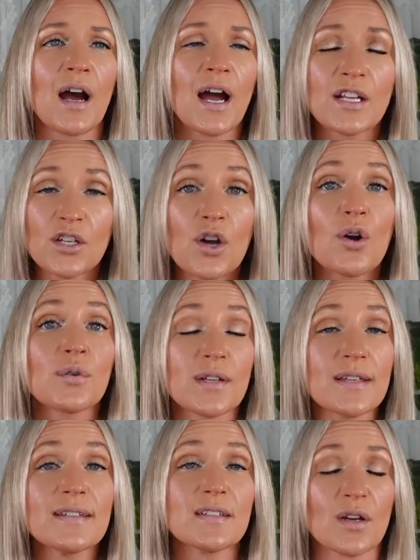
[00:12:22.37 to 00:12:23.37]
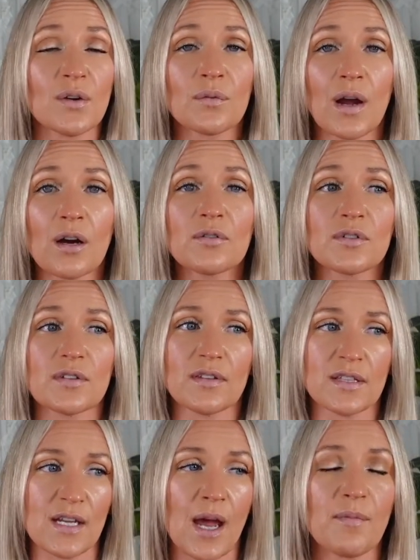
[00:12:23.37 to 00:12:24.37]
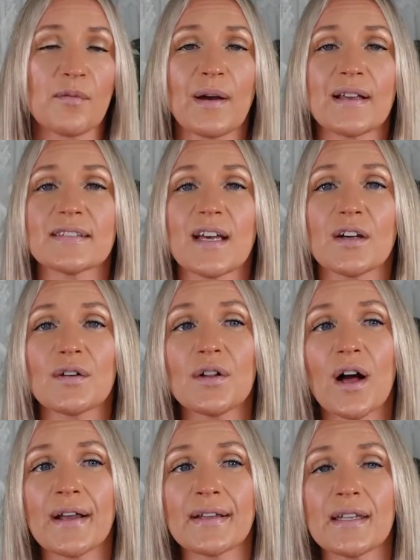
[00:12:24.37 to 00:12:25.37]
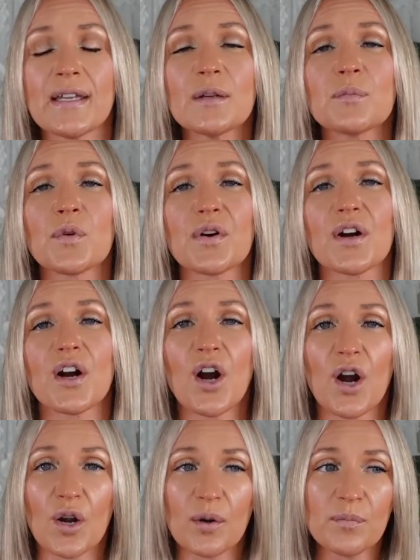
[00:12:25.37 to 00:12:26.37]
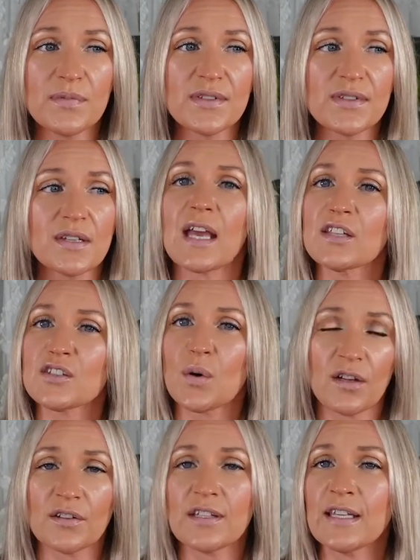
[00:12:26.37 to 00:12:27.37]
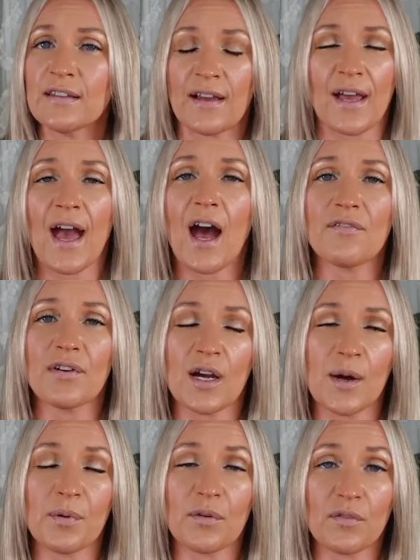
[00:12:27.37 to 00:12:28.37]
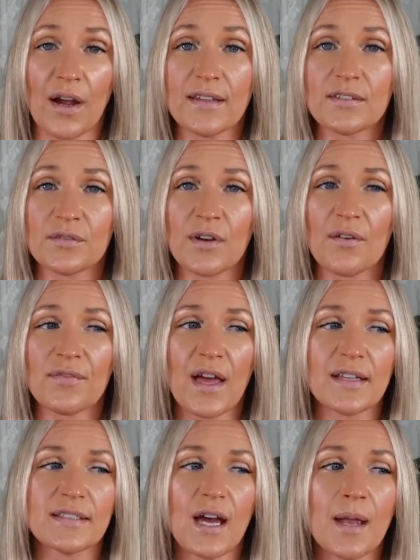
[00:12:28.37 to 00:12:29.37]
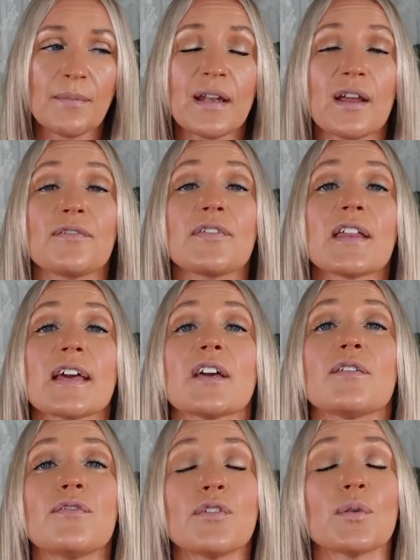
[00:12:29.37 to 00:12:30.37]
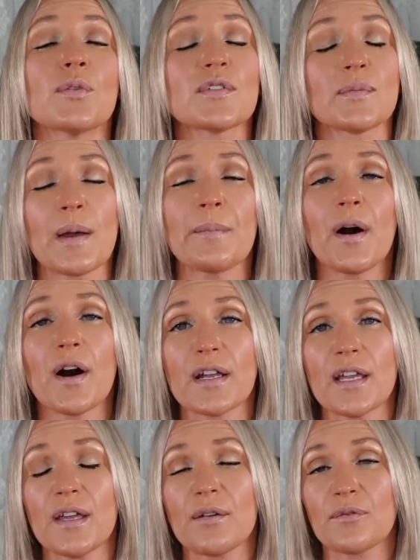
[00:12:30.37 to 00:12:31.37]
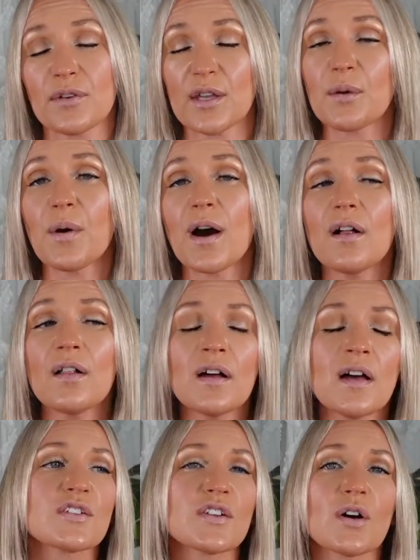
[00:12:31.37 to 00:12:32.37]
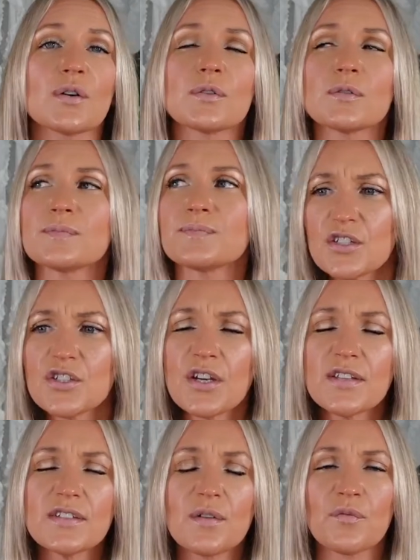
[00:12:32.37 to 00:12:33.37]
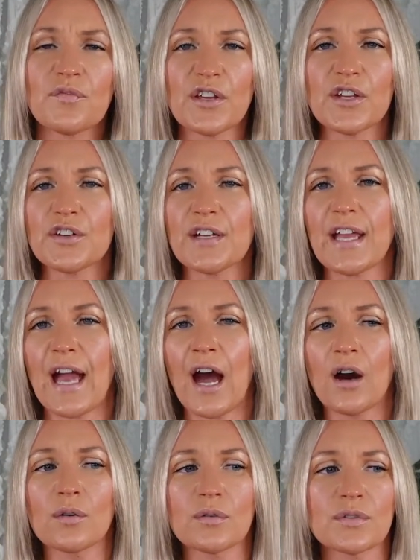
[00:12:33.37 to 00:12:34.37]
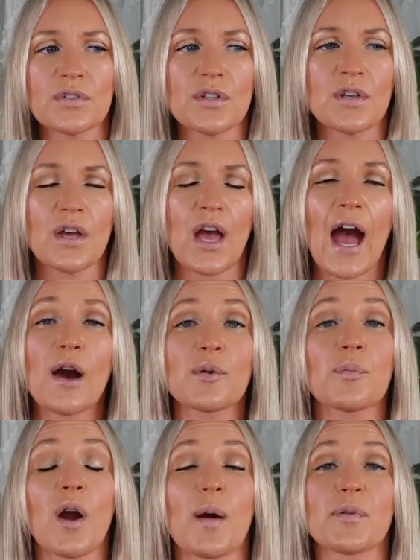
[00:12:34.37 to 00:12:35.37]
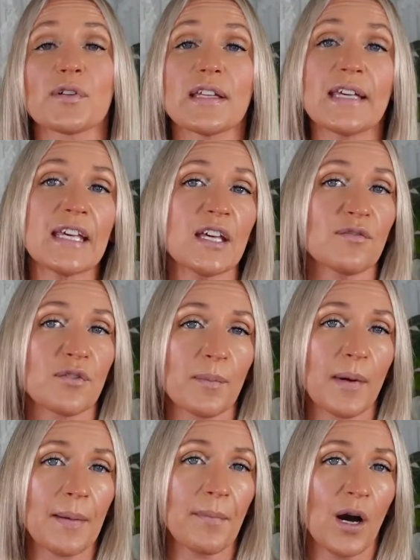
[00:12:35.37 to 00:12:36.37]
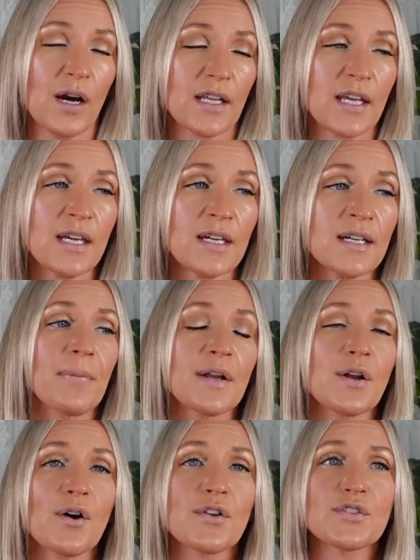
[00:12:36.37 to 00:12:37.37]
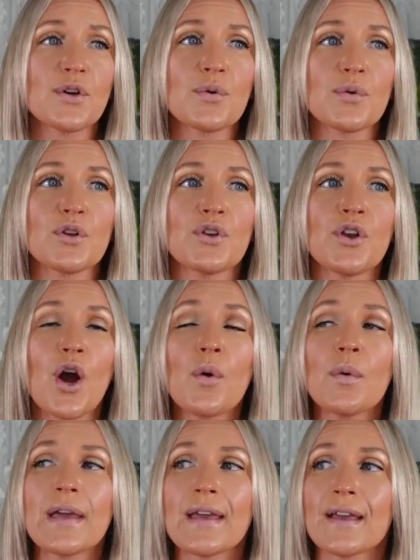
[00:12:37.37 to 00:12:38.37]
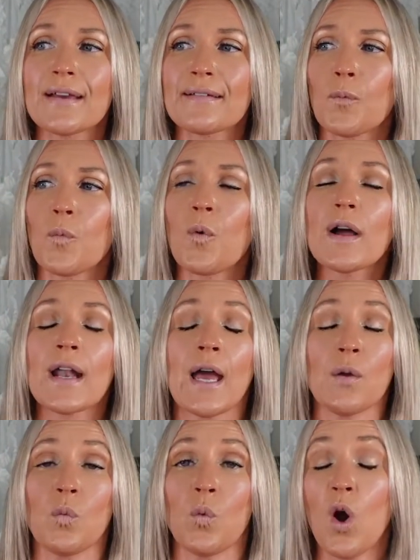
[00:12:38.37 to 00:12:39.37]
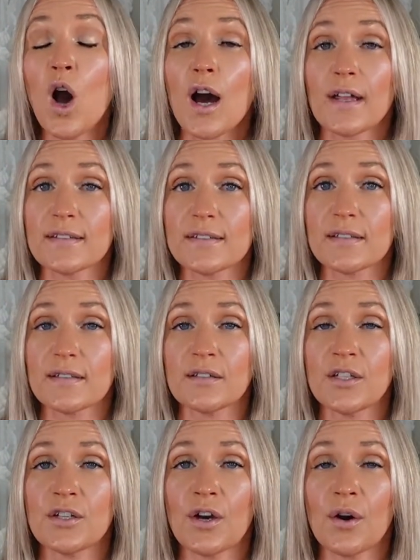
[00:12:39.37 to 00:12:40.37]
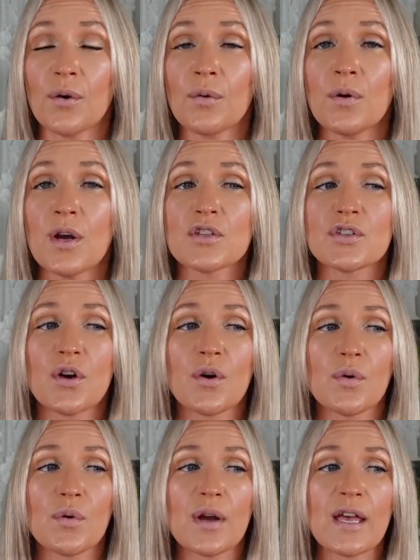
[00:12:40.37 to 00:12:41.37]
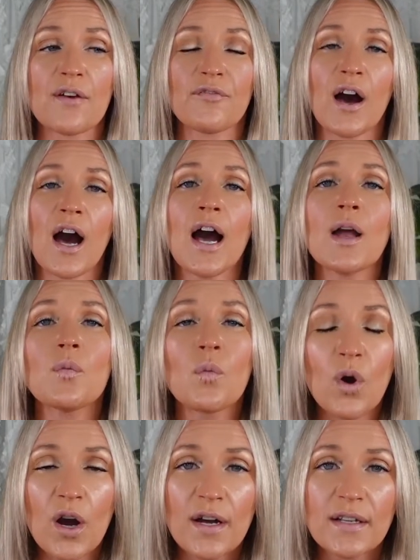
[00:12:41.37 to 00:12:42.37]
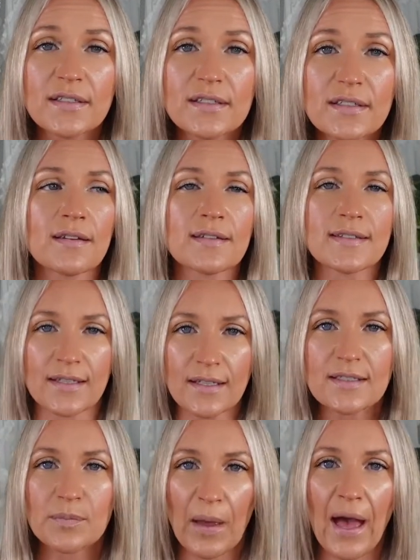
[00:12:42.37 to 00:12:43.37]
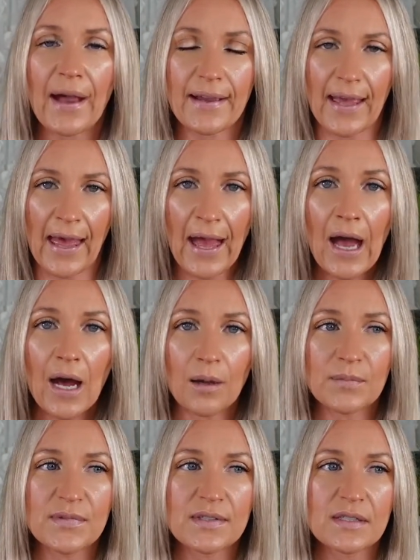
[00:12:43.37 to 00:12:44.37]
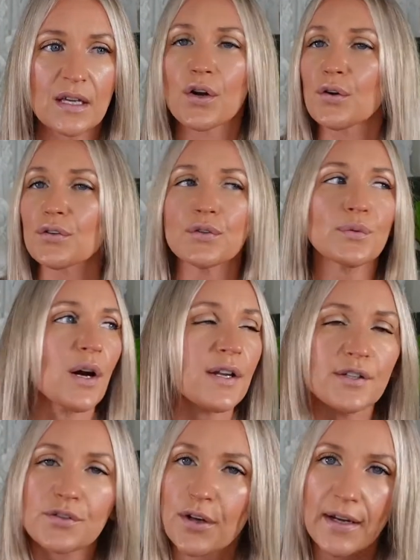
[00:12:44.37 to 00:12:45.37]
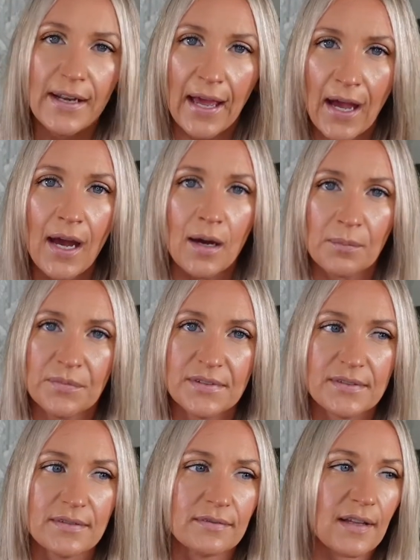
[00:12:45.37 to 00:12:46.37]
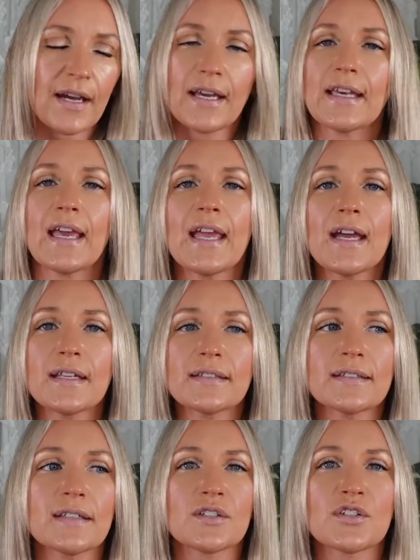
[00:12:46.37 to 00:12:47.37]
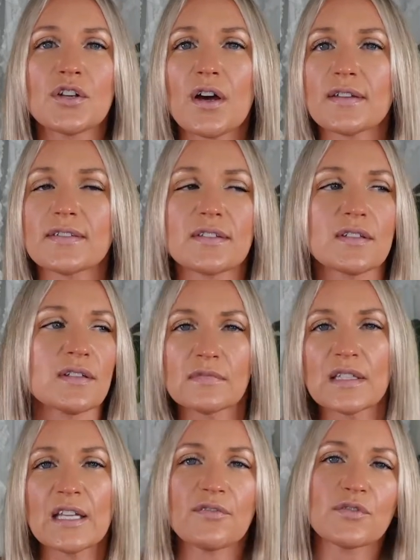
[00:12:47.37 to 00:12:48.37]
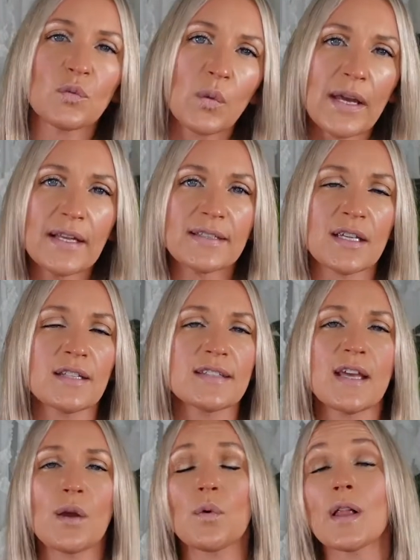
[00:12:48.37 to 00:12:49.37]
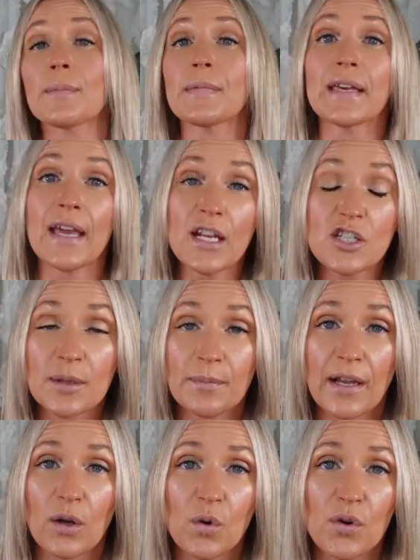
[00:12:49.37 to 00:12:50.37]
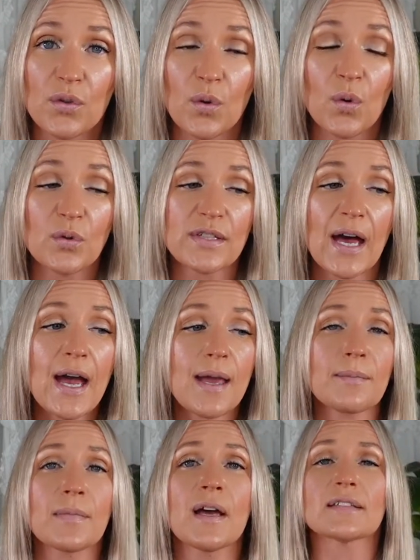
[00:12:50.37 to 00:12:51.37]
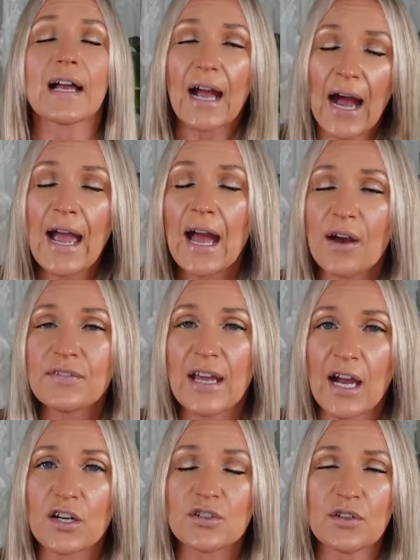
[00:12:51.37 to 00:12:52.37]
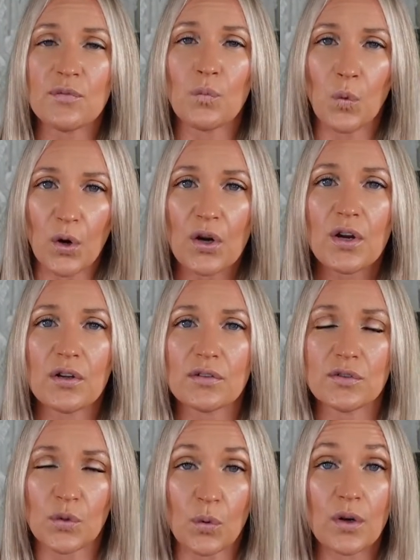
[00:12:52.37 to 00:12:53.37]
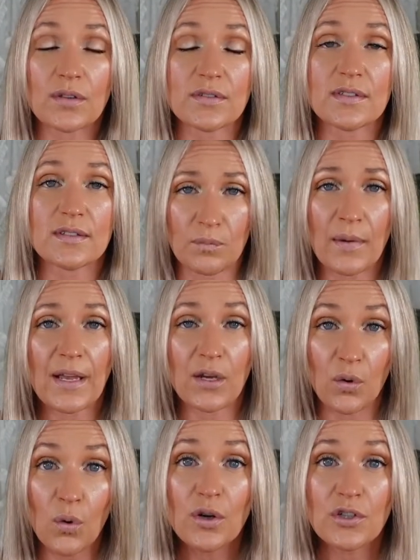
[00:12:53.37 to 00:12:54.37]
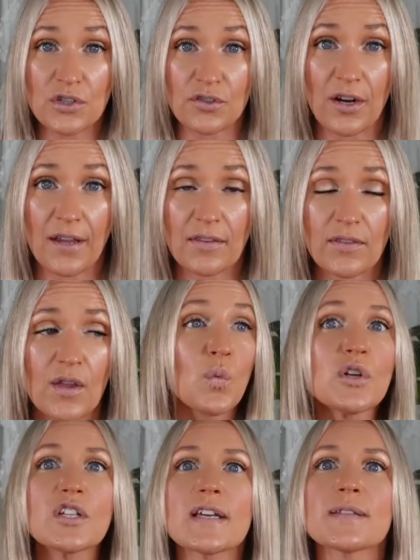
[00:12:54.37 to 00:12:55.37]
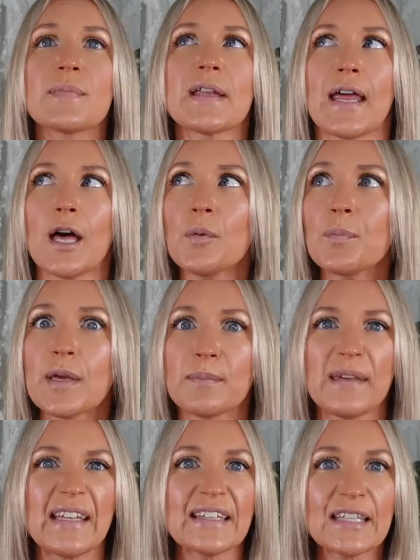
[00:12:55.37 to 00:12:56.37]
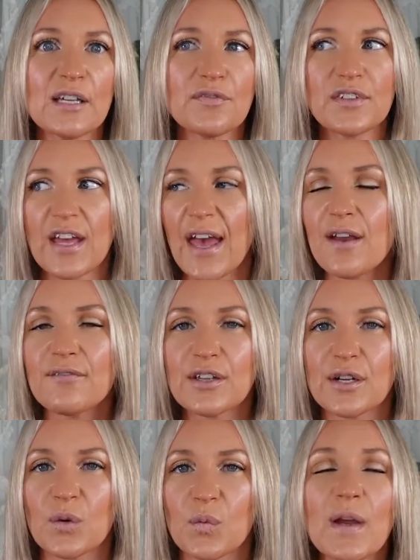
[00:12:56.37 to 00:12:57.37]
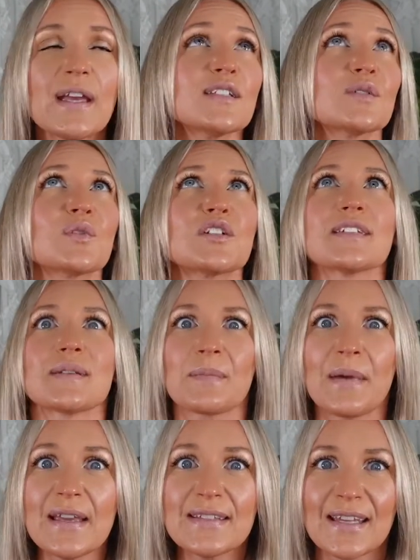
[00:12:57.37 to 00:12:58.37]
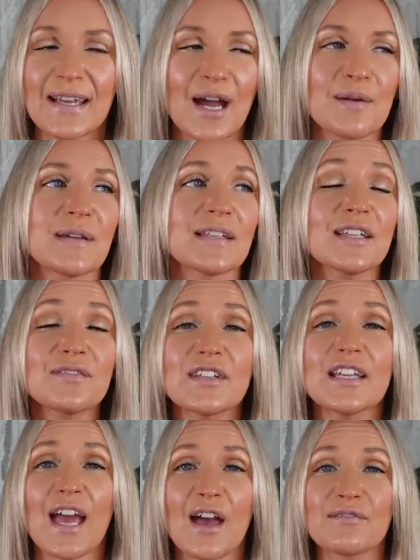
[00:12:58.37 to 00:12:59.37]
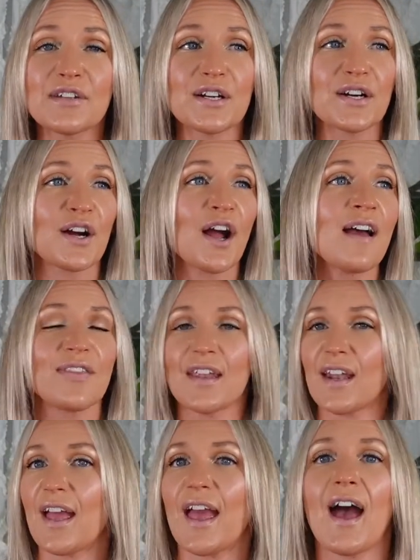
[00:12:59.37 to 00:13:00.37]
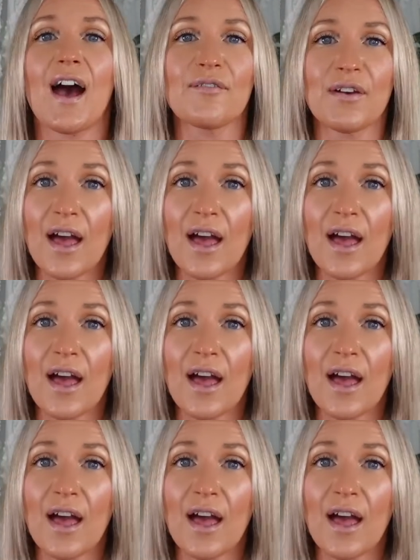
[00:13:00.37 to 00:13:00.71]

I notice around the time of my cycle I need more carbs, and so I'll eat like a half a cup of rice around that time, and I feel like it fuels my body really well. So just figuring out how to properly eat for my body, but also knowing what I want, you know? So if I want a 6-pack abs, girl, you gotta train abs. Like, I can't just lift weights and say, well, I'm engaging my core the whole time. Like, I have to actually work towards my core strength, which has been helping me lift heavier weights, which is amazing. I've been lifting heavier than I have